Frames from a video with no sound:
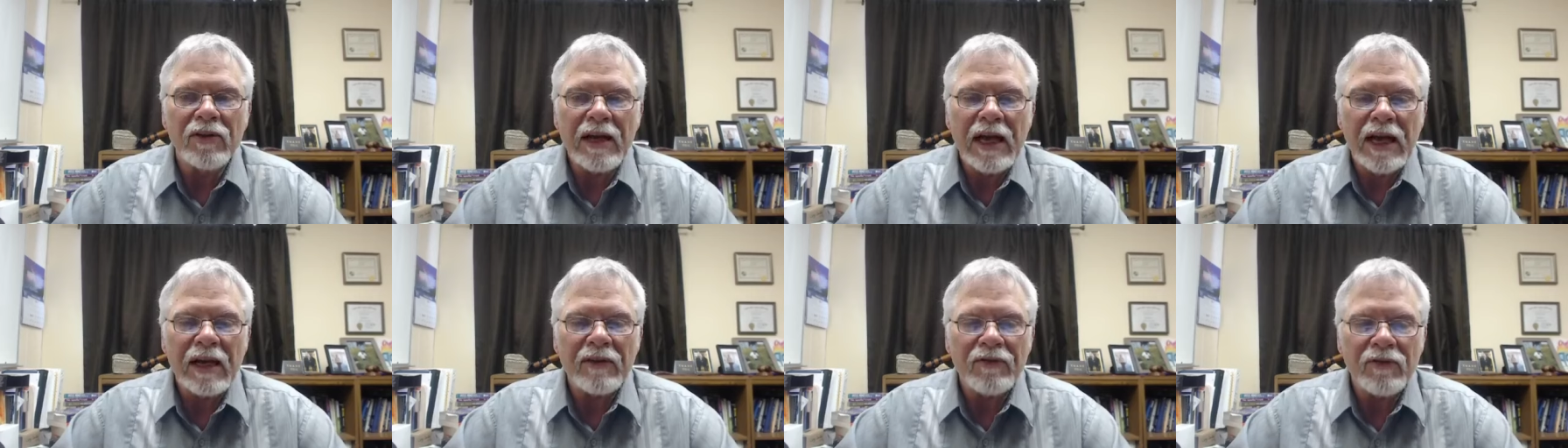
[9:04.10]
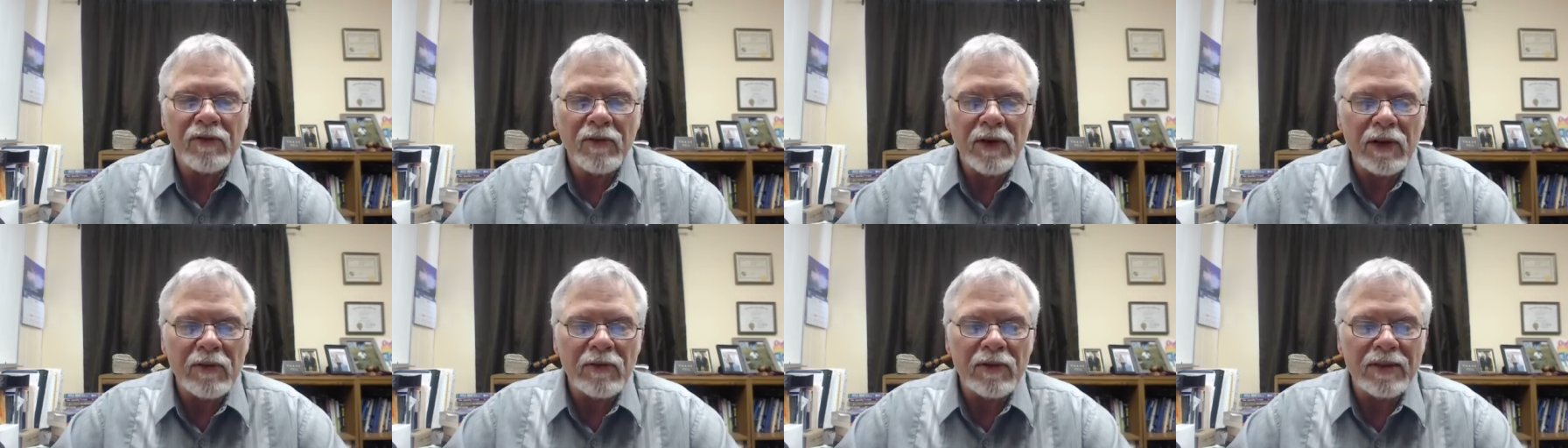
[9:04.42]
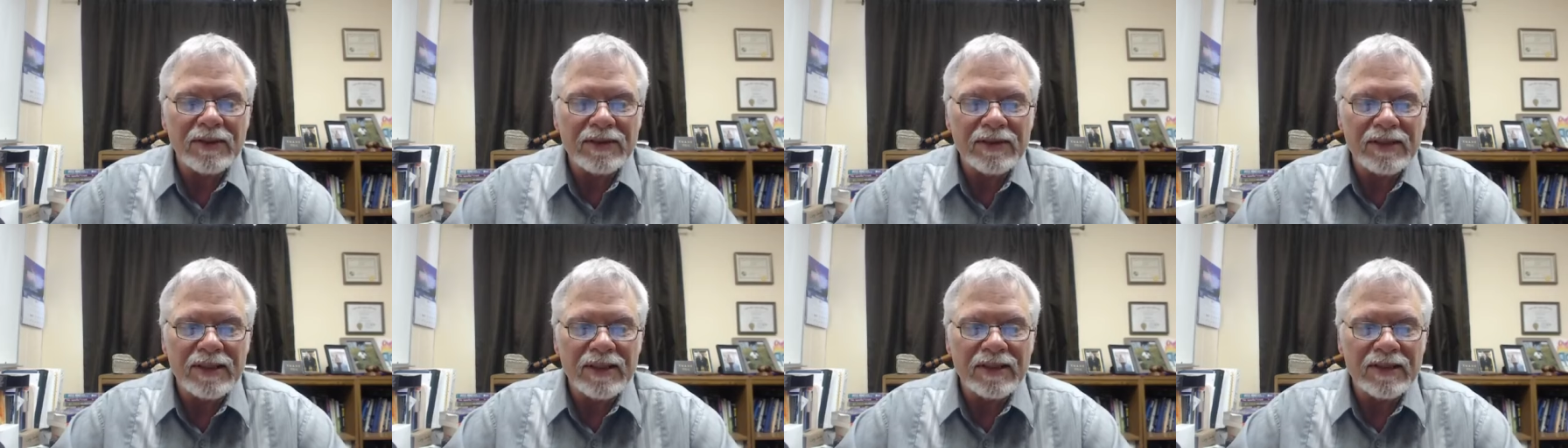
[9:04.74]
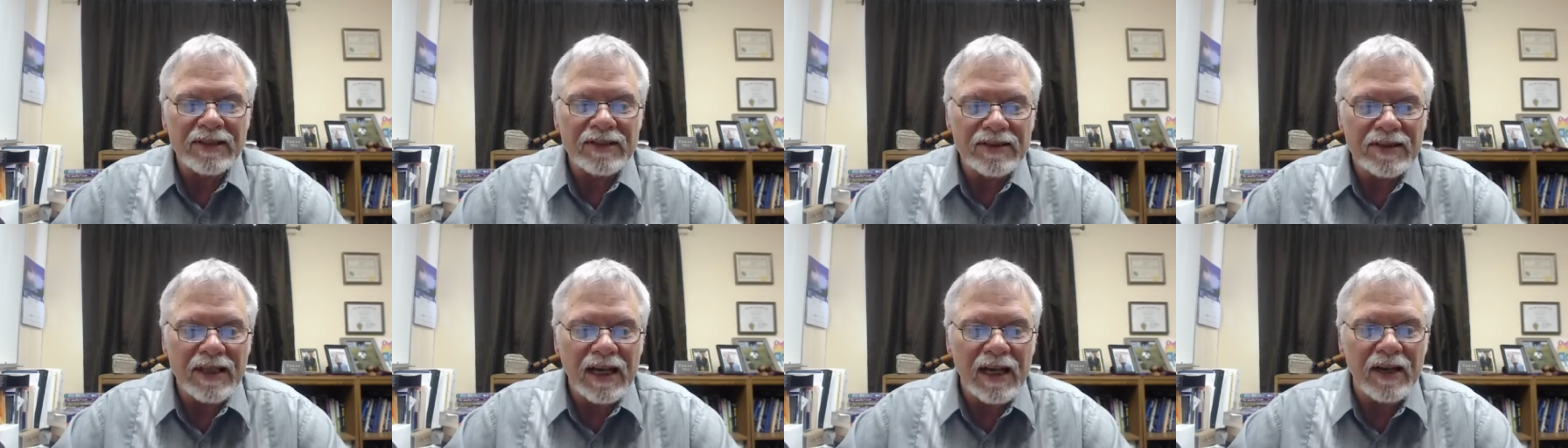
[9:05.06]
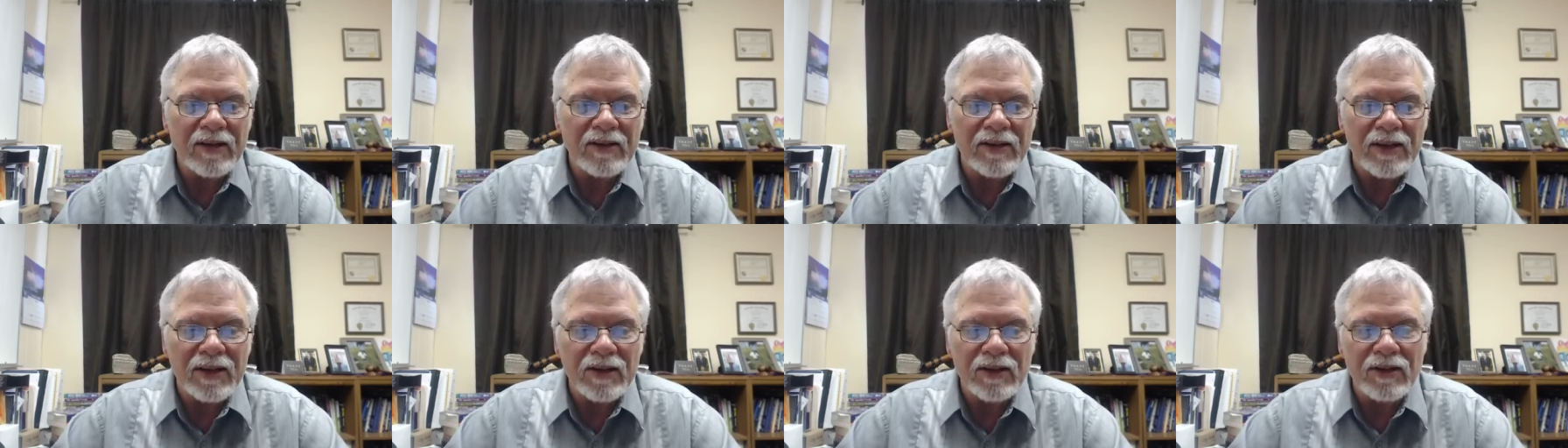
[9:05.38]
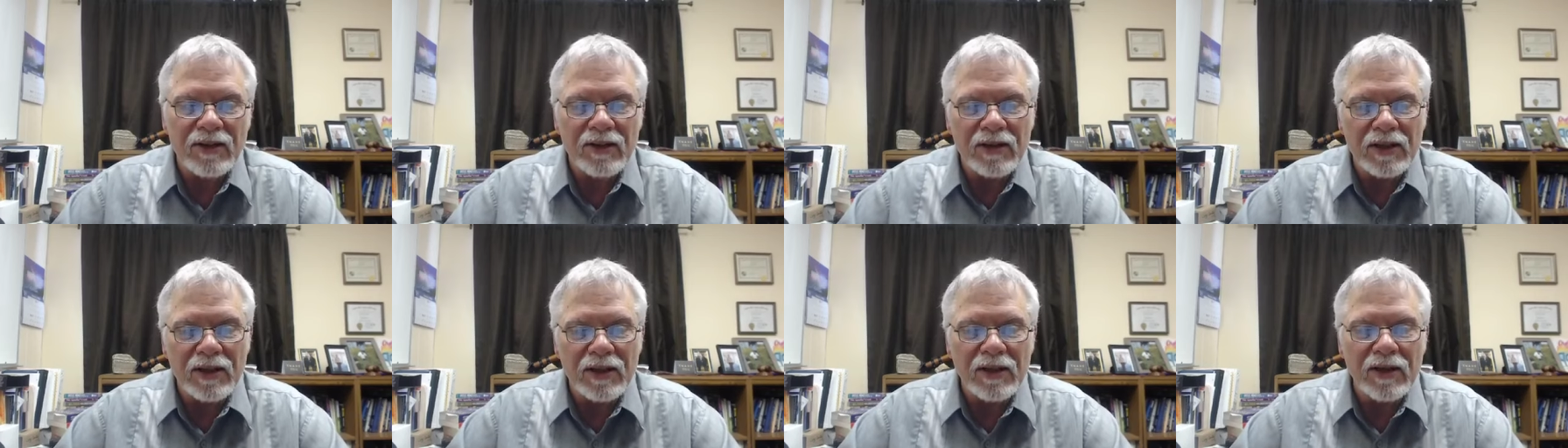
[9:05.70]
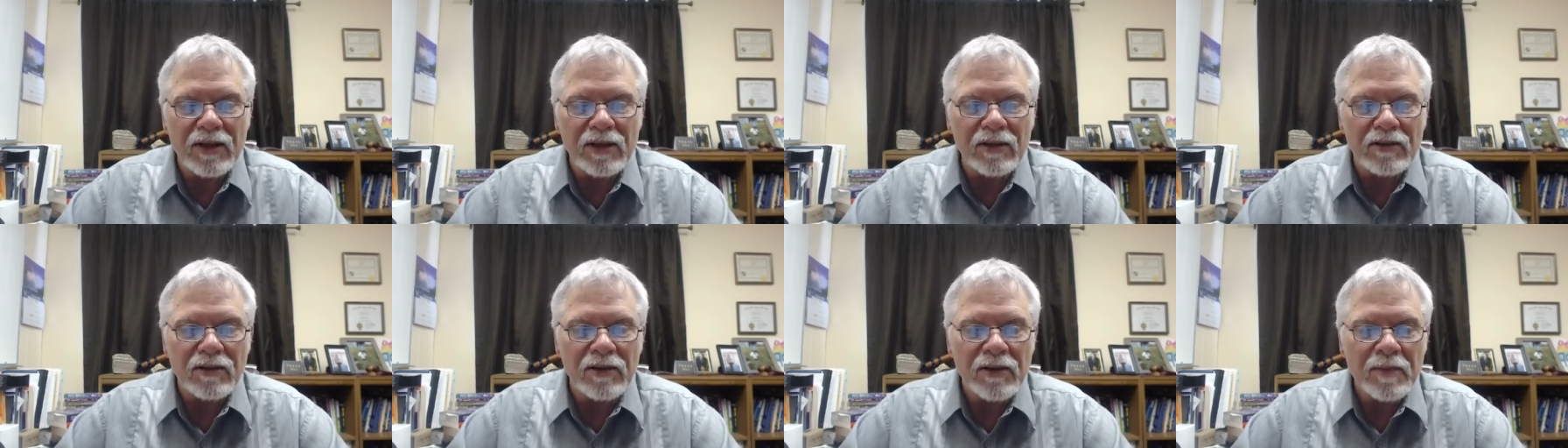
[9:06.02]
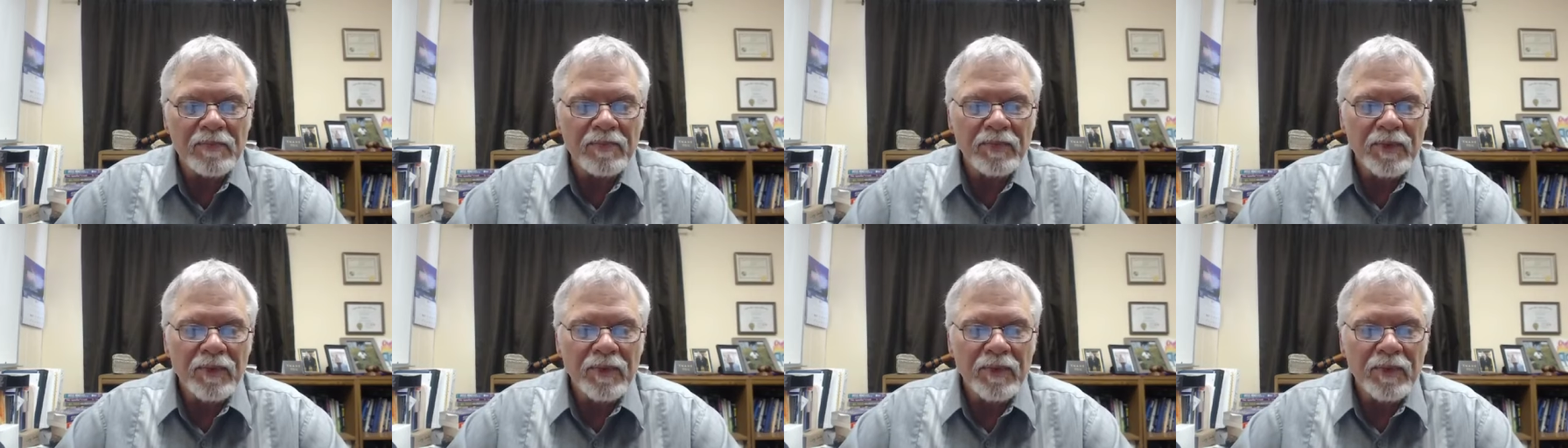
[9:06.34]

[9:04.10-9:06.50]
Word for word: that frequency and sound into the earth.